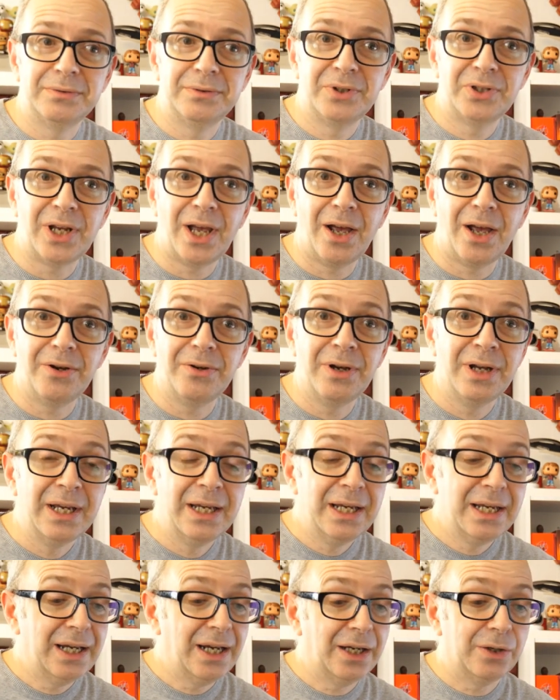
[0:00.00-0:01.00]
So,
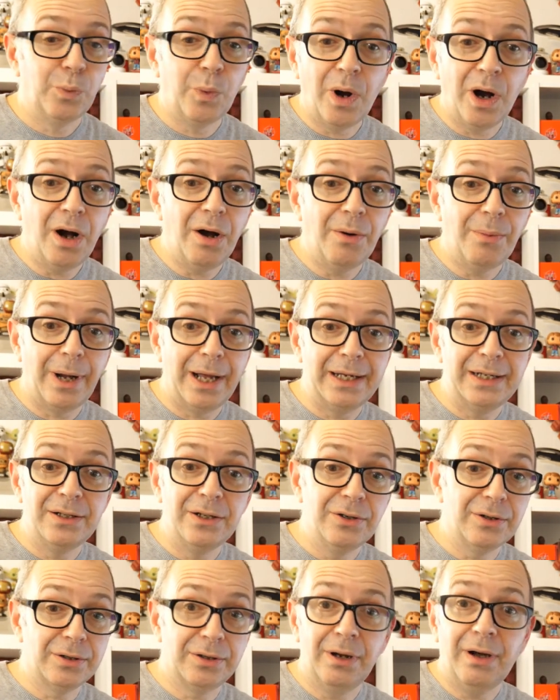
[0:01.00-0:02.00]
and Huawei
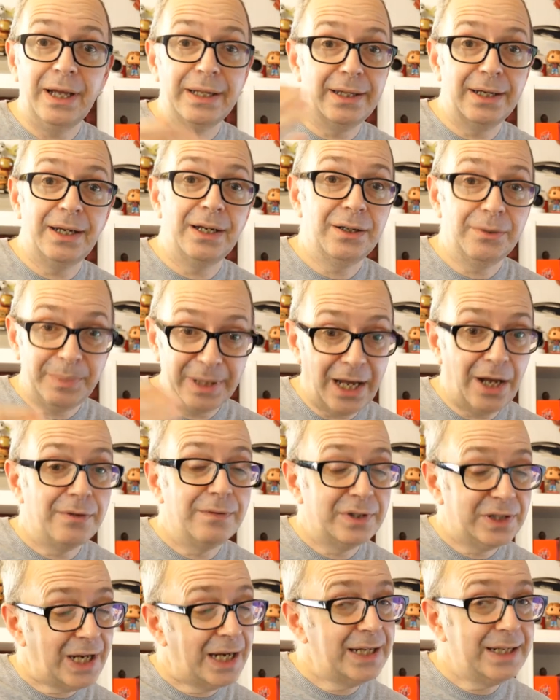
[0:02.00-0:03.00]
look like they're going to be
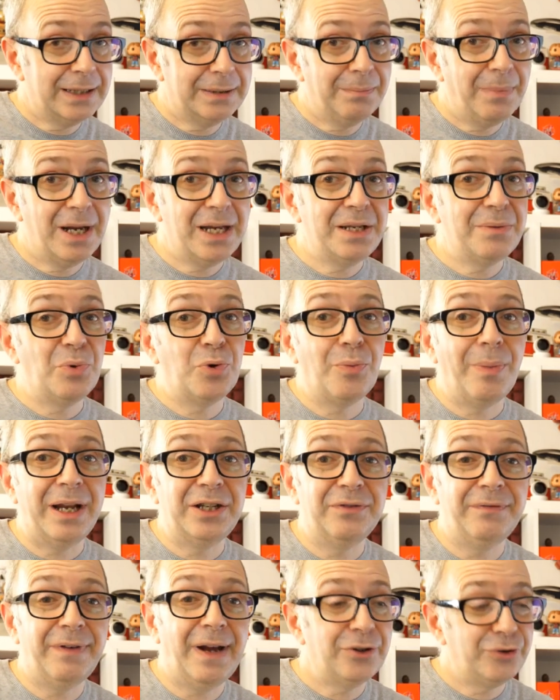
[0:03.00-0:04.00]
overtaking many more
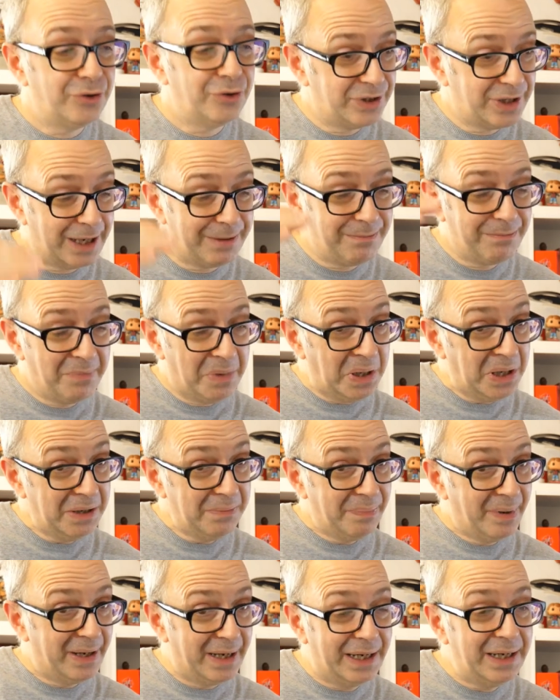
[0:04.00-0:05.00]
manufacturers. They
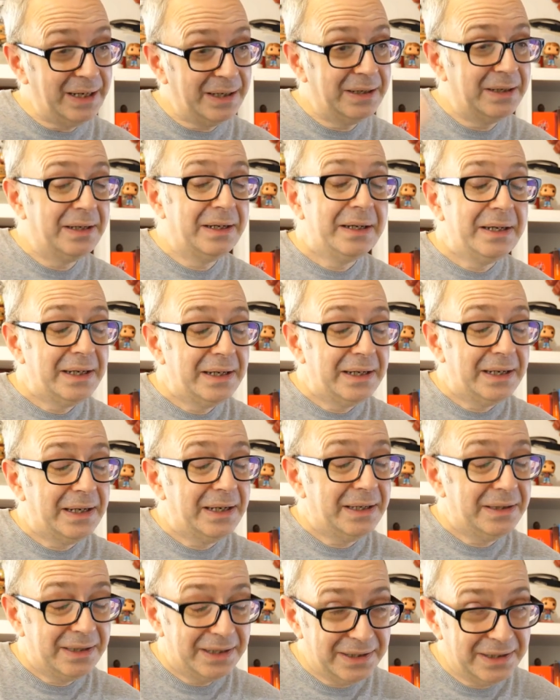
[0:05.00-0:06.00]
might be
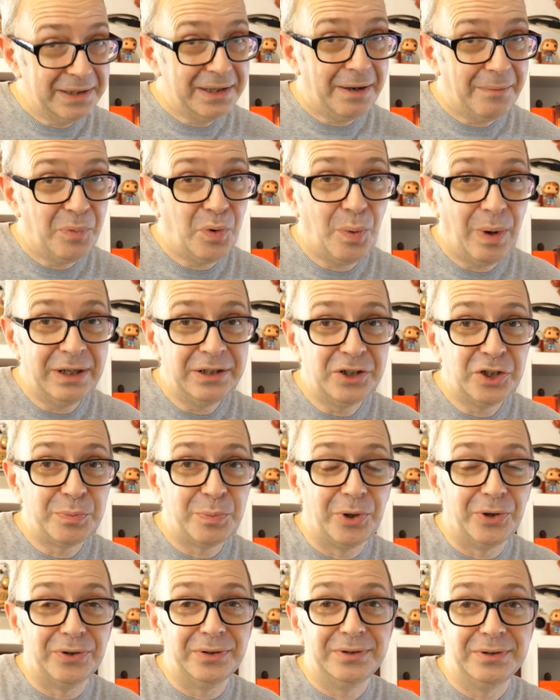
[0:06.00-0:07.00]
in the number one
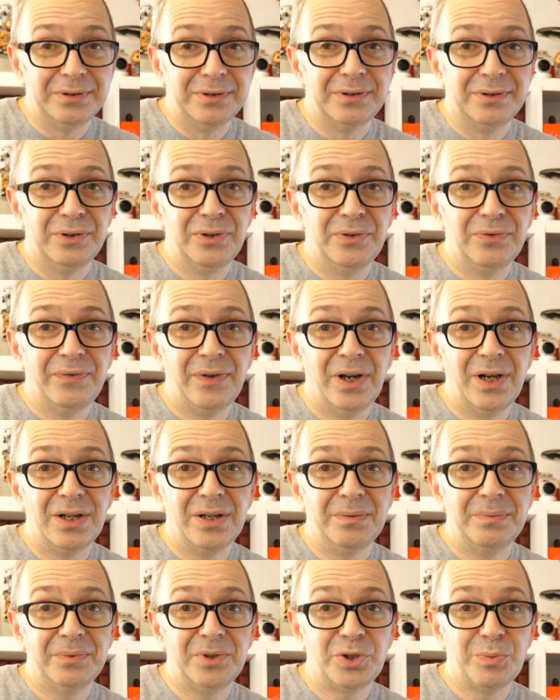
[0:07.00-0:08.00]
spot of
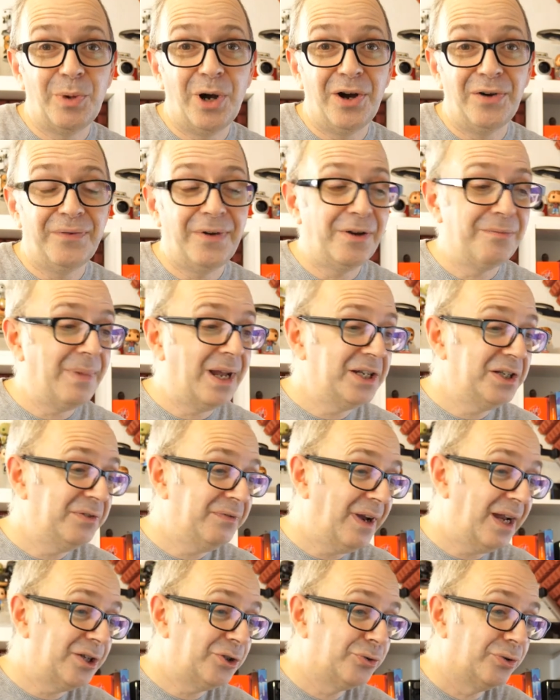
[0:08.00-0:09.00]
uh, smartphone
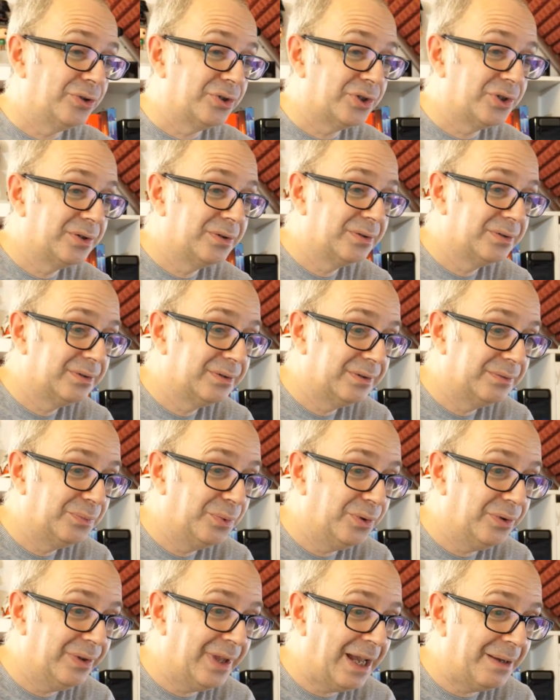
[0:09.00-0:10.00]
manufacturers.
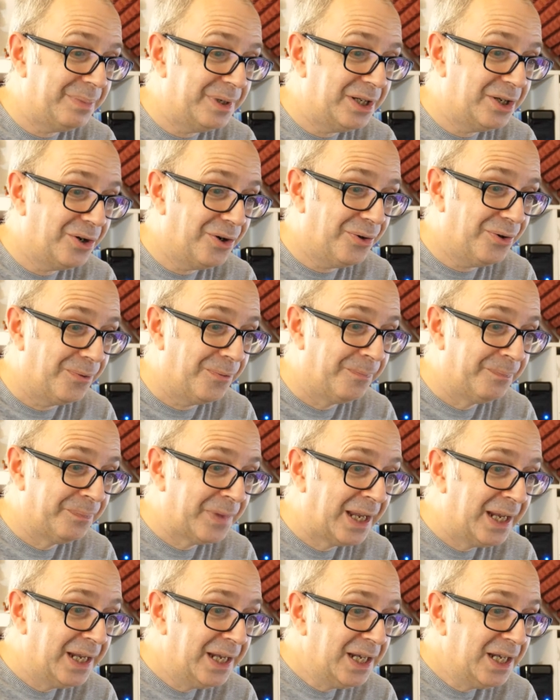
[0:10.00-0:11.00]
Wouldn't that be cool?
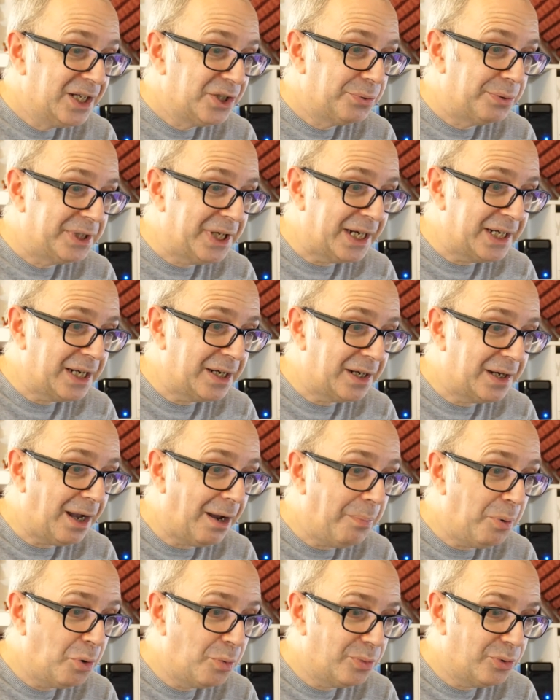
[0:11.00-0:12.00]
So we'll take a
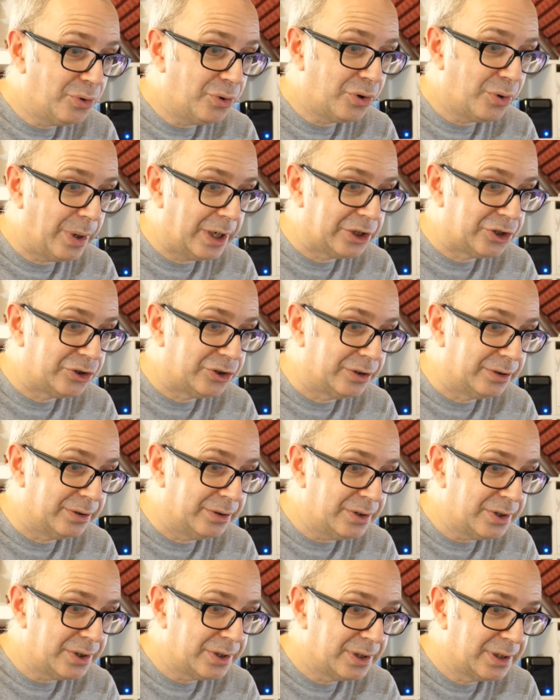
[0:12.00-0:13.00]
couple more
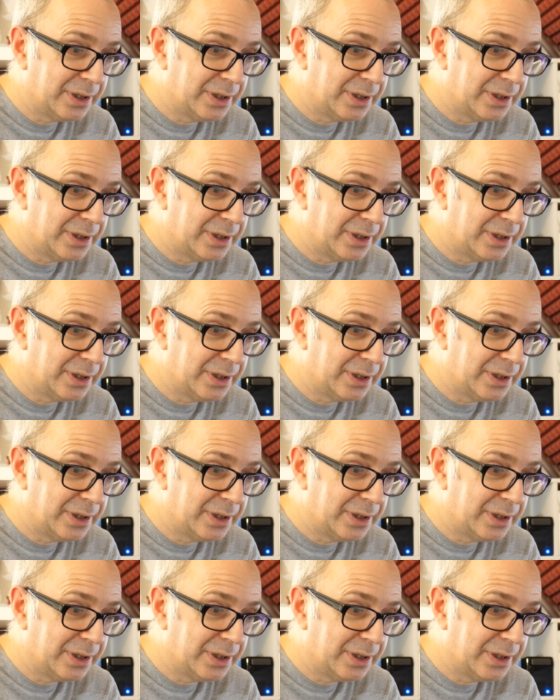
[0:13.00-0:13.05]
questions.